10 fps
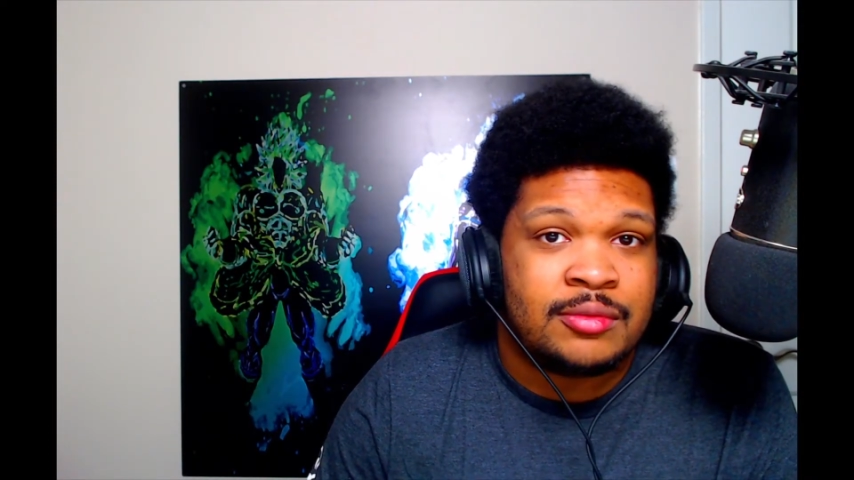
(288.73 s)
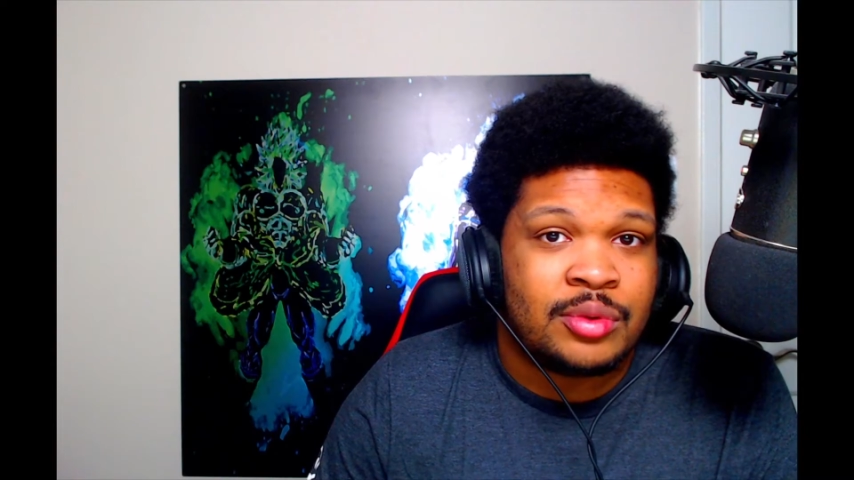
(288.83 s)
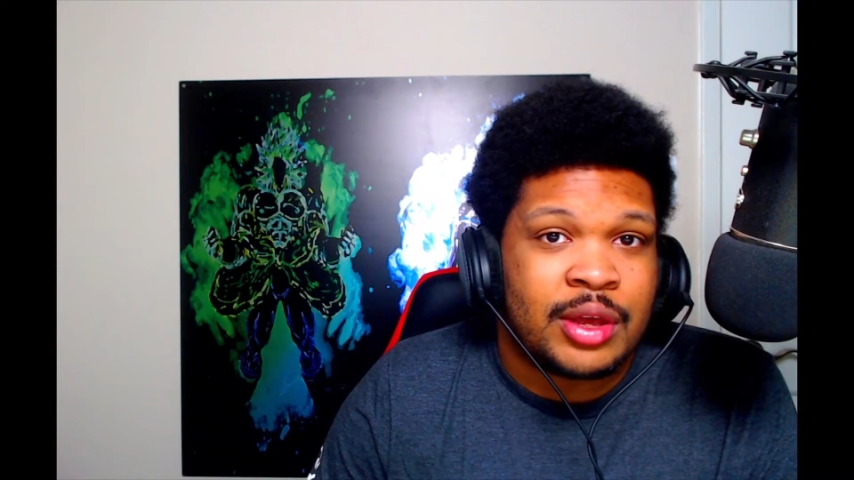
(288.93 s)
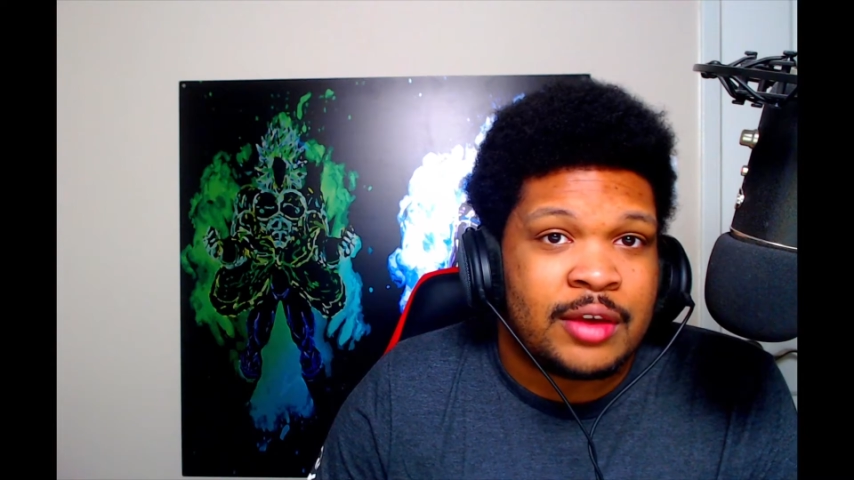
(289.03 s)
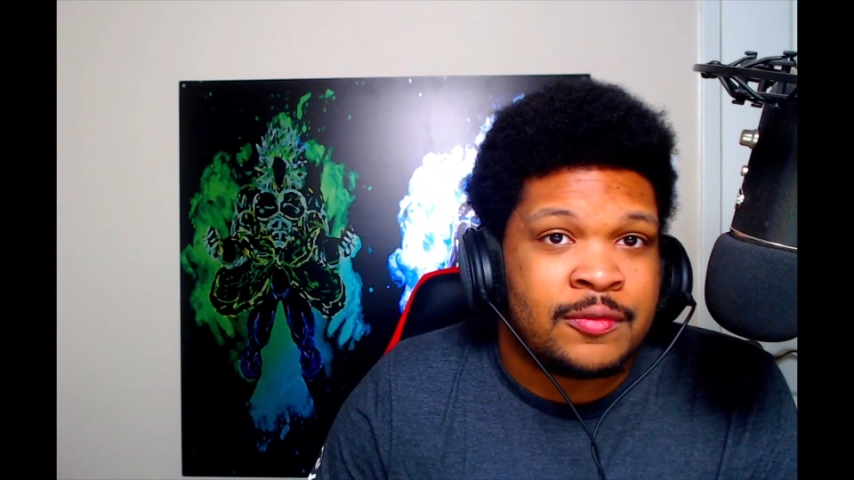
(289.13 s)
will
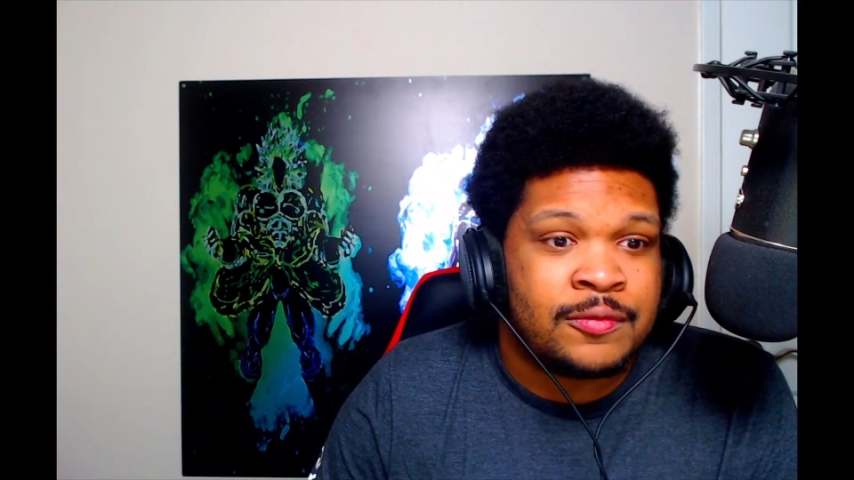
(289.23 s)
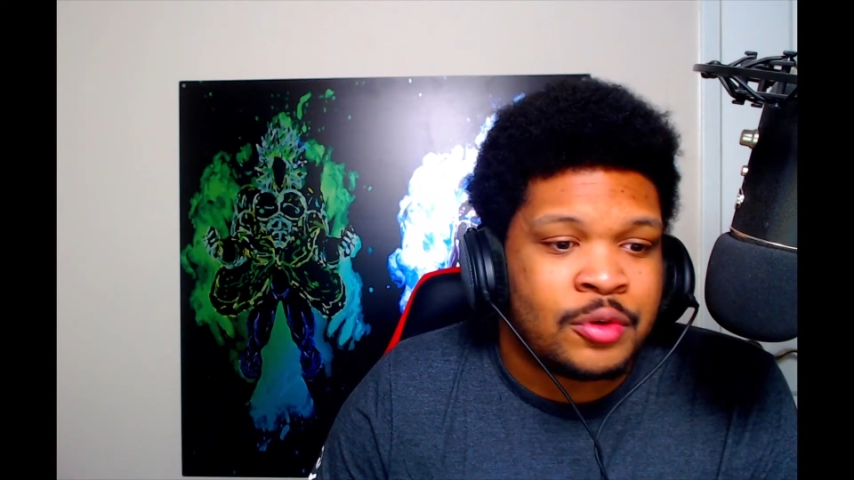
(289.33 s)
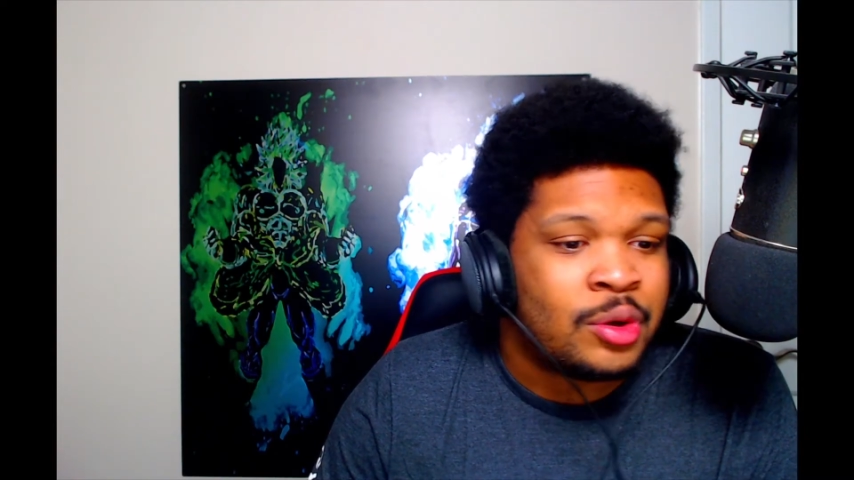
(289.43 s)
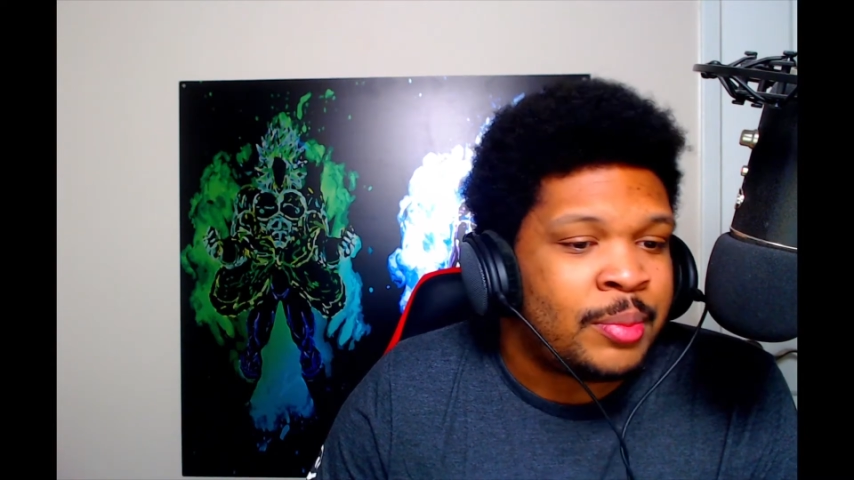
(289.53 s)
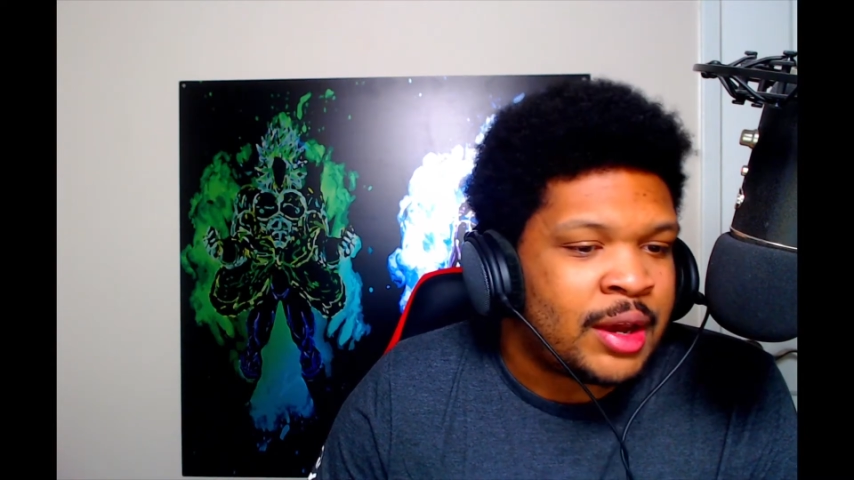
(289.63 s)
have
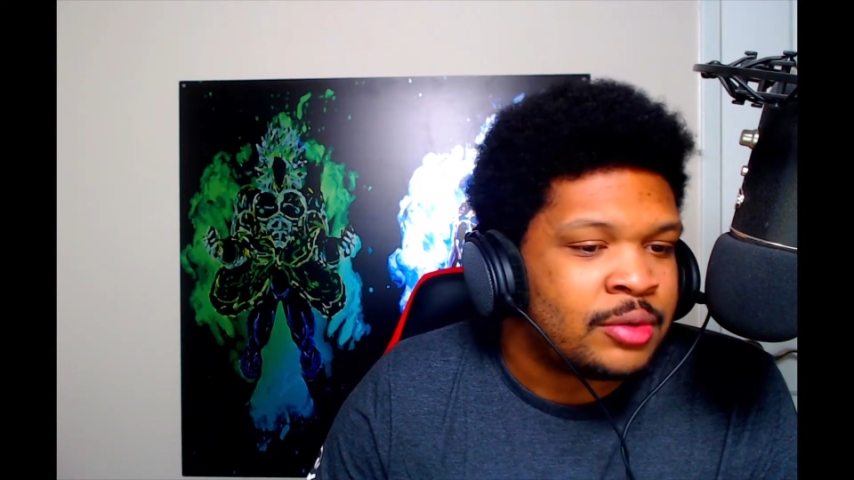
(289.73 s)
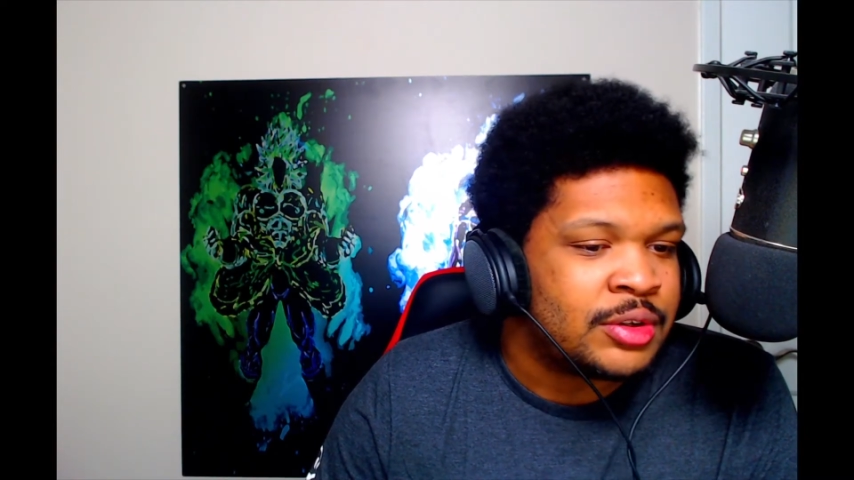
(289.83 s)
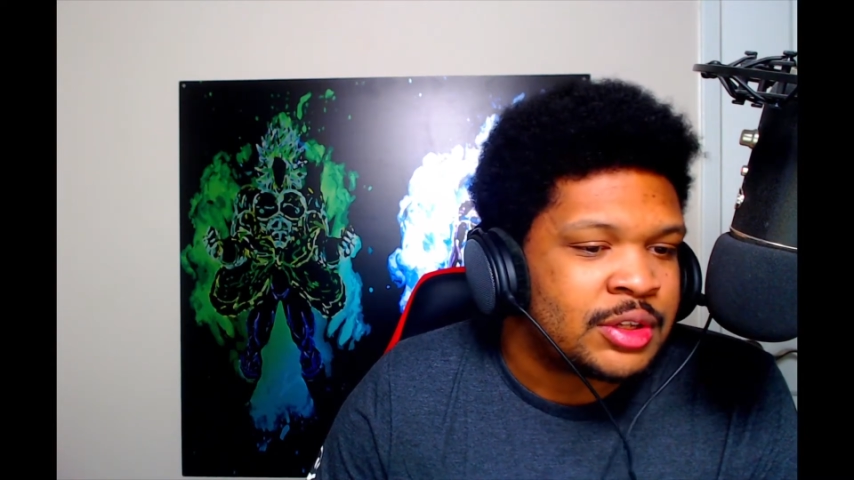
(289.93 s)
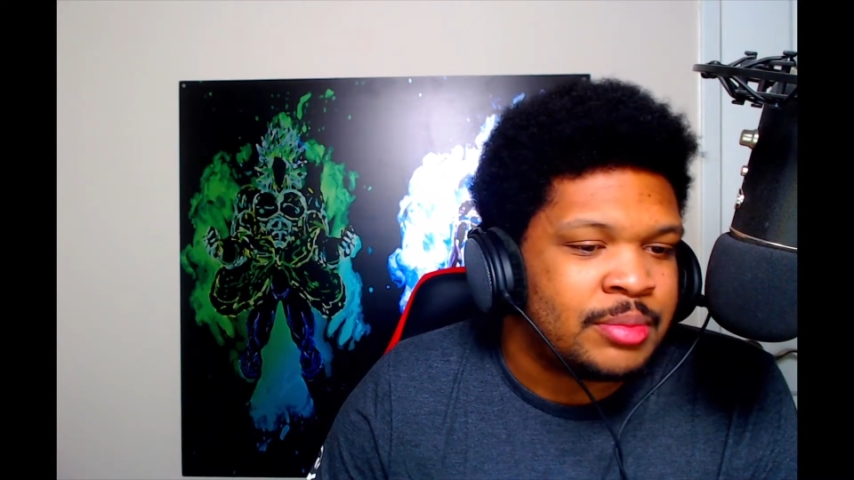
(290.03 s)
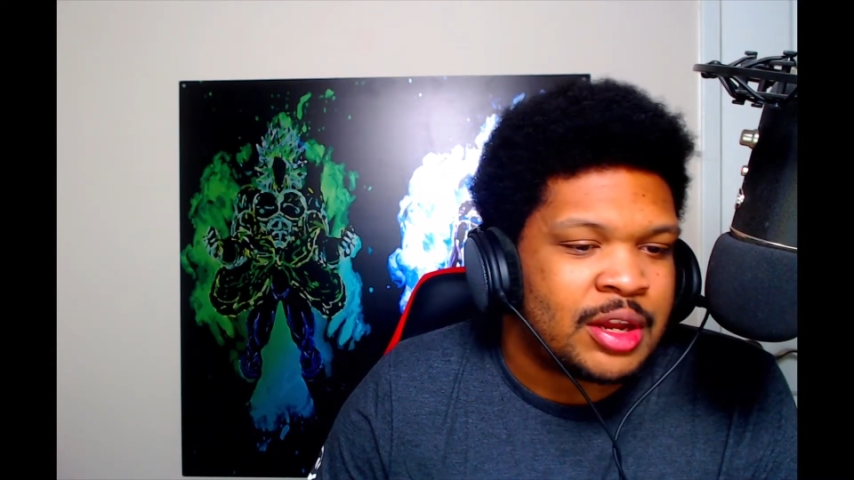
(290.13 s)
full backwards
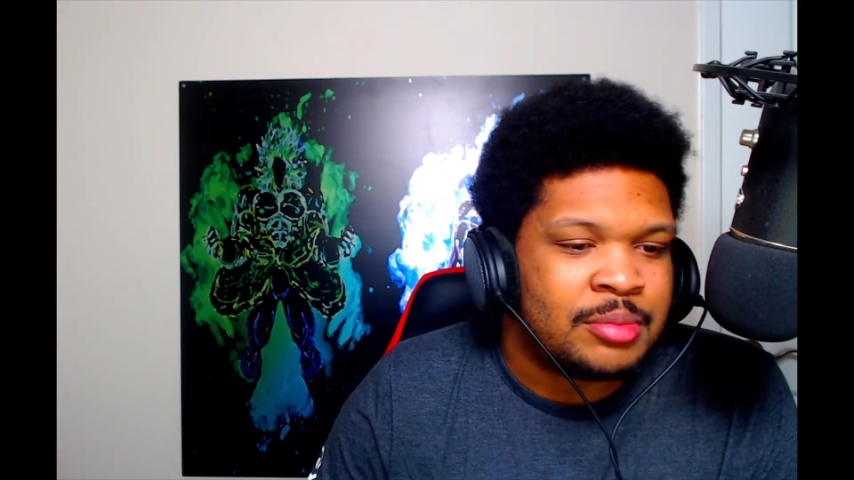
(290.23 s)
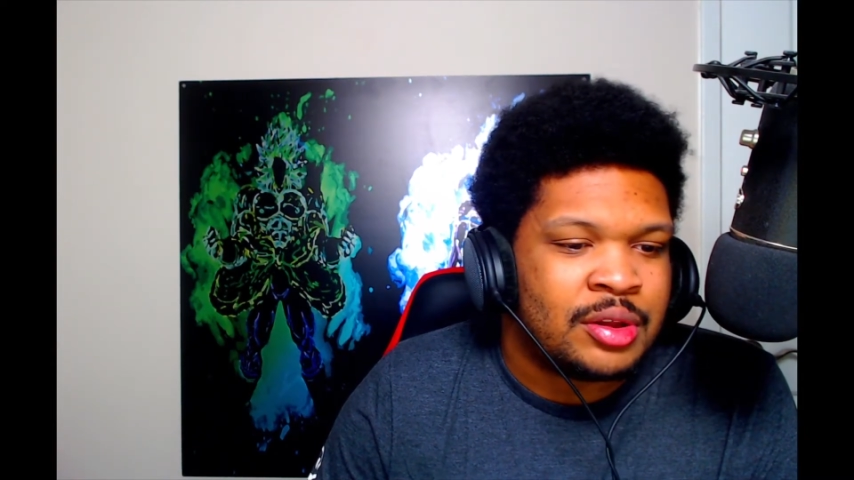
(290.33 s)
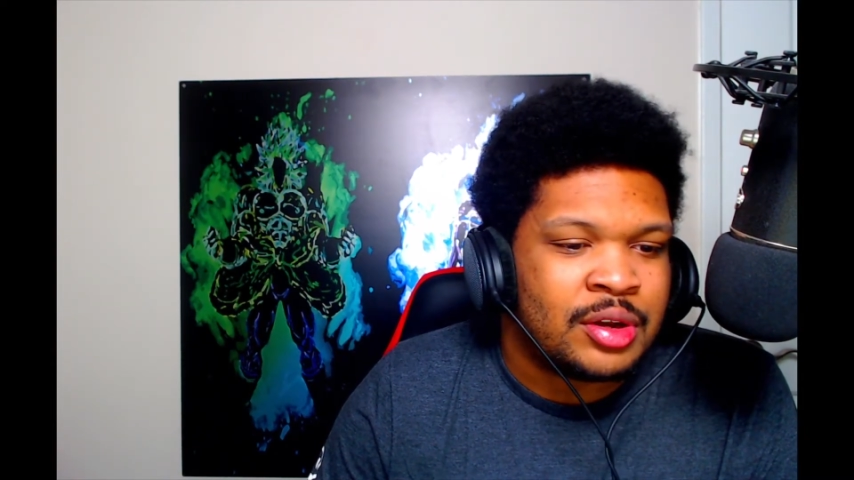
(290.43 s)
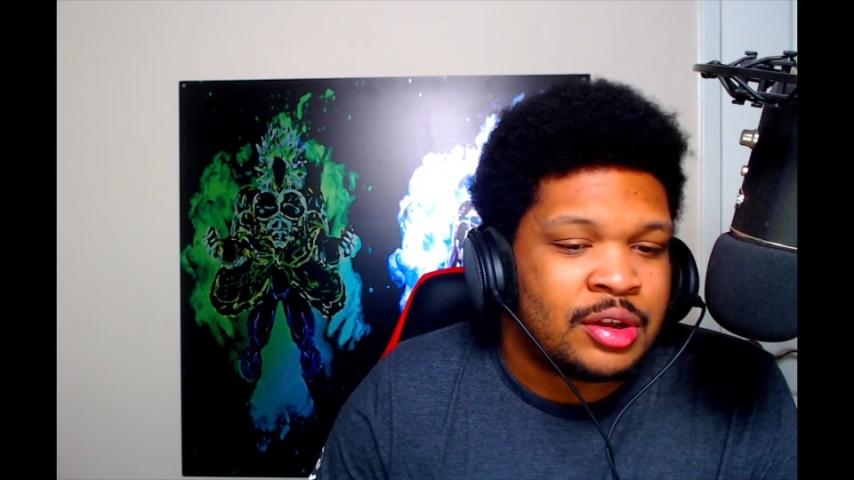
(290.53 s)
compatibility